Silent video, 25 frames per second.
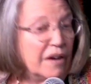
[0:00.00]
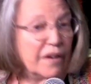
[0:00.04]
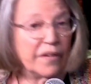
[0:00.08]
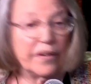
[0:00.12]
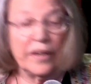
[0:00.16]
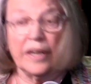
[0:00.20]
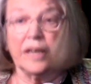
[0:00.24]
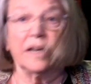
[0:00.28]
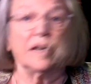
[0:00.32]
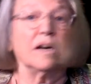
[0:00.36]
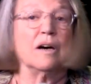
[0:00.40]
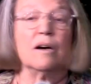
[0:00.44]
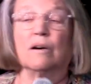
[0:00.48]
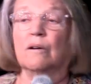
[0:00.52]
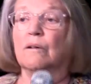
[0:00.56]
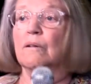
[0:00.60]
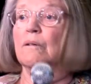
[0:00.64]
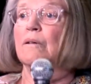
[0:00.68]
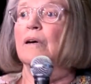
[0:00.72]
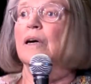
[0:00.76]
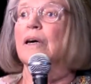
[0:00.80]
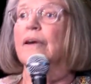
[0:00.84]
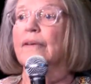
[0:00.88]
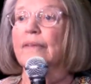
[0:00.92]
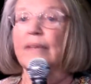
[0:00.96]

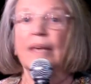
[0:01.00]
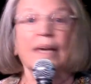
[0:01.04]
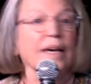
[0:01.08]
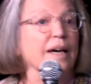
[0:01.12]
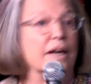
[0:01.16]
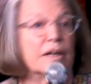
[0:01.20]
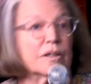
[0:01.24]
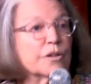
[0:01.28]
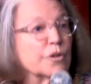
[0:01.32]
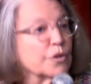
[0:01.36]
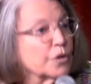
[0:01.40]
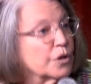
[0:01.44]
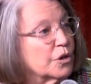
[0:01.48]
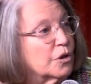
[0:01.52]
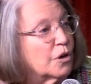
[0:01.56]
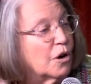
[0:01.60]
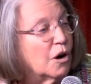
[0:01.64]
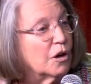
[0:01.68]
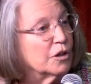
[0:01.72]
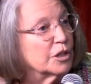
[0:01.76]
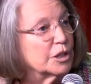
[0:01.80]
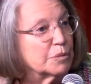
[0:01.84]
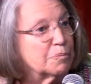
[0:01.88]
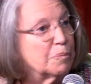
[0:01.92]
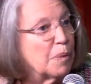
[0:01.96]
you could
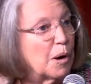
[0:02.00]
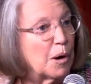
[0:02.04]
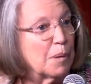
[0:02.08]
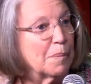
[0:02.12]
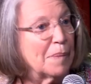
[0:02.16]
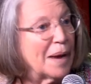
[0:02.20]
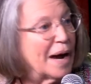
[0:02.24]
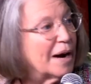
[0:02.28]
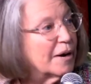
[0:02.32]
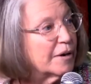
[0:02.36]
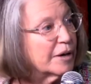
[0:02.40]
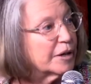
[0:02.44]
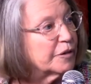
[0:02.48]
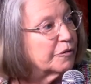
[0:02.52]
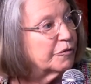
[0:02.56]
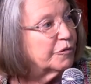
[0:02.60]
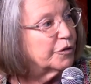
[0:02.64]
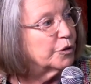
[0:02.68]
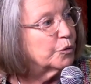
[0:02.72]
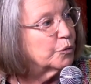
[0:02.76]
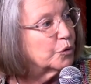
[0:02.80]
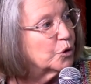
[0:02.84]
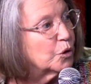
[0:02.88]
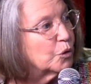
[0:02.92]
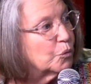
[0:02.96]
call it barbaric,
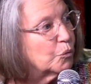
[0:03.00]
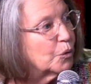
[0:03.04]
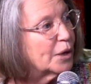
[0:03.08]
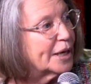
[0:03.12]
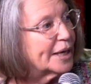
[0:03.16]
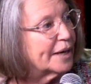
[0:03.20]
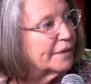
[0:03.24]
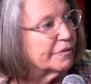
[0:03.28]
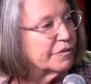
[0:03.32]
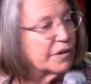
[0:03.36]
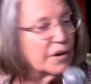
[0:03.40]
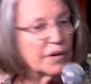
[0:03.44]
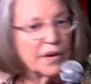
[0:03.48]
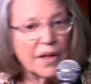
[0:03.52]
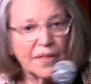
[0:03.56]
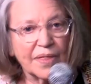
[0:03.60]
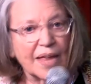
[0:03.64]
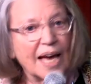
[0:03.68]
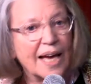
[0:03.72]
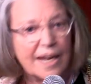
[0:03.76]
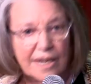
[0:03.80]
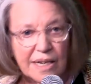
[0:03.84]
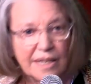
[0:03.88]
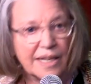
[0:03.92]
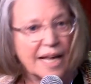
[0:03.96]
feudal, whatever.
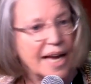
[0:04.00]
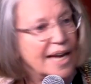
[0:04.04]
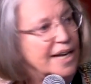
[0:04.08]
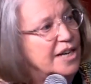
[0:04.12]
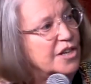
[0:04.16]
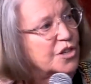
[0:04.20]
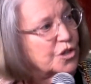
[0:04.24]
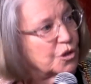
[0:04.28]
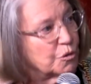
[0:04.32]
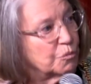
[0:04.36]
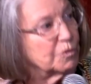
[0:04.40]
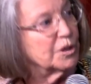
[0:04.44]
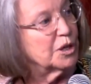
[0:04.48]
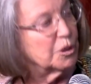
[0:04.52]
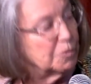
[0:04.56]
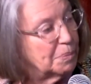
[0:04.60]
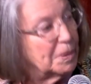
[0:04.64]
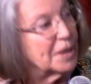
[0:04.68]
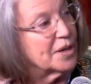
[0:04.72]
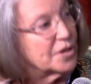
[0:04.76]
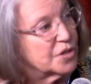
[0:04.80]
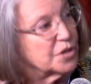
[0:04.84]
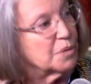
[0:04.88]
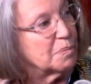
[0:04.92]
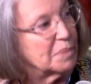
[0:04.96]
That is a real
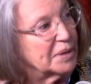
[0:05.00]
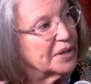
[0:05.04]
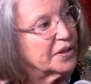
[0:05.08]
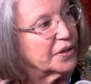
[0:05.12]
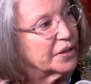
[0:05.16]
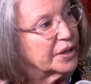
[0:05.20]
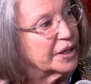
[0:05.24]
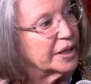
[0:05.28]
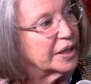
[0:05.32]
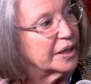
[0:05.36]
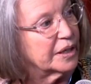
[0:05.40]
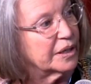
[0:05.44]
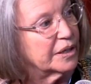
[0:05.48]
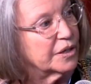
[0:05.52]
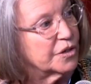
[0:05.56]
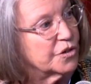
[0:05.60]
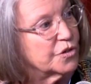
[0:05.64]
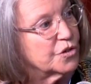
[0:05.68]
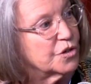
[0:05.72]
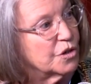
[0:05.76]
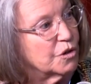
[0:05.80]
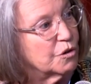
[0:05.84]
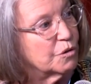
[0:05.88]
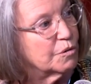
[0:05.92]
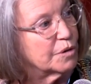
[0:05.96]
possibility.
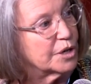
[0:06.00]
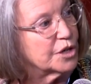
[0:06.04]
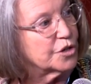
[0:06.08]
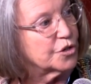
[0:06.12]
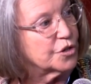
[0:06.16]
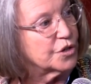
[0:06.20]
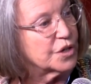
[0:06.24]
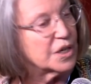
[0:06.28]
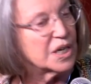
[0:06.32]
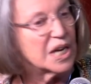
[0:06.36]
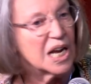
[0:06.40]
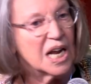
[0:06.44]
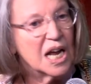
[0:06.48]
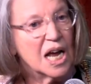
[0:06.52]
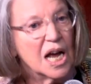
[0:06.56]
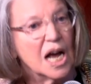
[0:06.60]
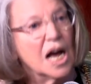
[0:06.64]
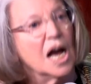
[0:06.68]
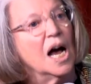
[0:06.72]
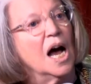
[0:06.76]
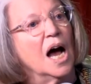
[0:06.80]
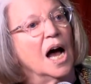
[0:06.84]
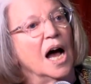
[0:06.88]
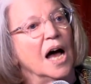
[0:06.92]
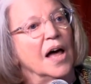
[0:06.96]
There's no question.
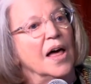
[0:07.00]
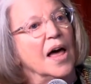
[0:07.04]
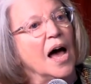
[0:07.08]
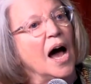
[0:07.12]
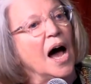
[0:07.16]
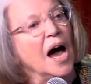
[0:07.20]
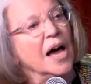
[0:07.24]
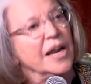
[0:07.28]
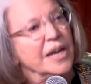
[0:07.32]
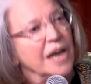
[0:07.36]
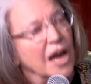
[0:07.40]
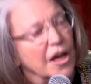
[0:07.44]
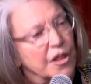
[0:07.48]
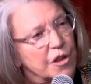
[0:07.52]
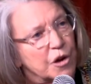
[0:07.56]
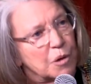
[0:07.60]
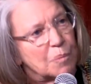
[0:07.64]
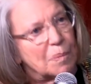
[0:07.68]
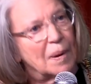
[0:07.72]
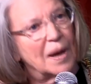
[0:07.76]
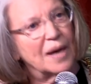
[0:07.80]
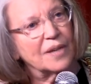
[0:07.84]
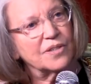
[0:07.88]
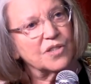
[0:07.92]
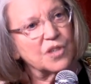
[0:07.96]
Another
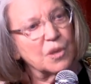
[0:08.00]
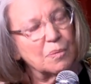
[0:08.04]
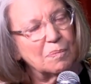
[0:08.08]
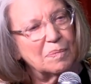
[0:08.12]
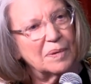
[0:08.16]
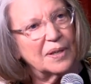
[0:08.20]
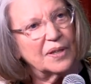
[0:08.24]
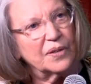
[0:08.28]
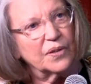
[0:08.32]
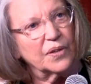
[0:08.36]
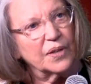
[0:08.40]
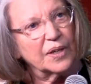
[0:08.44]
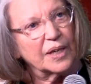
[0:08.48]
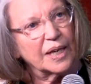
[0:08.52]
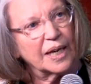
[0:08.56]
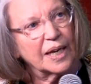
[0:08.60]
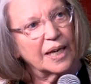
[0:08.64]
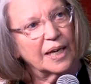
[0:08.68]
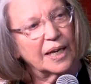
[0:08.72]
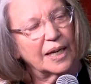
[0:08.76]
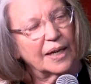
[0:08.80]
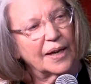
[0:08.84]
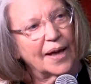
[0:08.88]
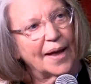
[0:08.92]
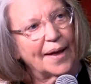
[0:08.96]

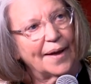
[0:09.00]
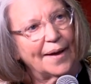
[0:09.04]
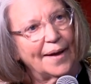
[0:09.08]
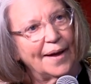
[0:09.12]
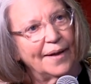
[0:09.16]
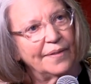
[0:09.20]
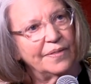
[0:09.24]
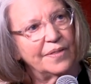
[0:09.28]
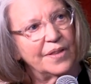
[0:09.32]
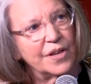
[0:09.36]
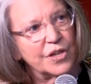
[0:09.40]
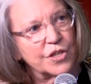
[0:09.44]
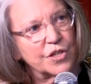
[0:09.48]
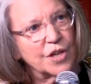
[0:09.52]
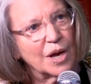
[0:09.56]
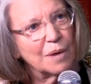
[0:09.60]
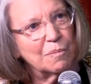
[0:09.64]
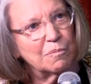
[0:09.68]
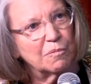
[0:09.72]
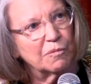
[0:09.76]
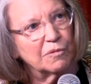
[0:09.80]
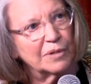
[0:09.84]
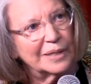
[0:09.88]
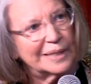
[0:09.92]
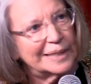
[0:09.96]
possibility, and this
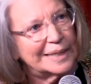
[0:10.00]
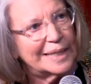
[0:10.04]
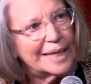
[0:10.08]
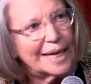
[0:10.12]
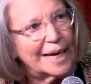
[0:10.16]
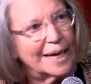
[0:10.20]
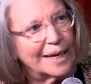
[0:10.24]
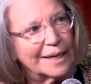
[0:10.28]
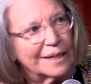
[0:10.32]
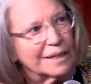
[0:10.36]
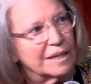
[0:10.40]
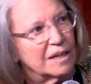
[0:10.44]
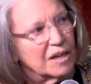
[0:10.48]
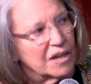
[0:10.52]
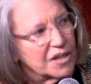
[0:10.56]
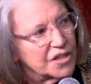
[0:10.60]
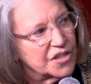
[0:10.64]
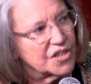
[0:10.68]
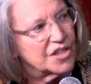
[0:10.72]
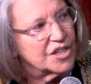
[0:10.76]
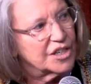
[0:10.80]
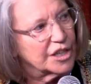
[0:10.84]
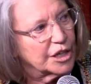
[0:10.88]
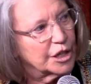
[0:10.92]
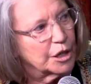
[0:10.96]
I'm really
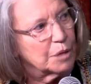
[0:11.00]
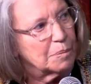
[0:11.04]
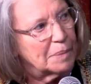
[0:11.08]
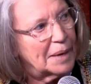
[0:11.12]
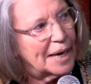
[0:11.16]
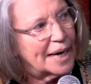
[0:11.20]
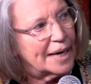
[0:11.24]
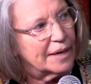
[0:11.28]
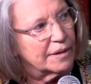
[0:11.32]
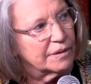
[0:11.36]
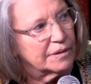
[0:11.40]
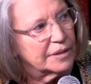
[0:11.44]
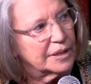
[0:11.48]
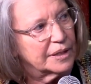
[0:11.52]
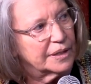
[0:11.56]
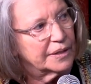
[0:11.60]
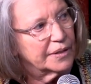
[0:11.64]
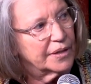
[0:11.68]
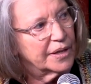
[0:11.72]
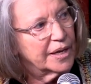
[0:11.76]
agnostic about,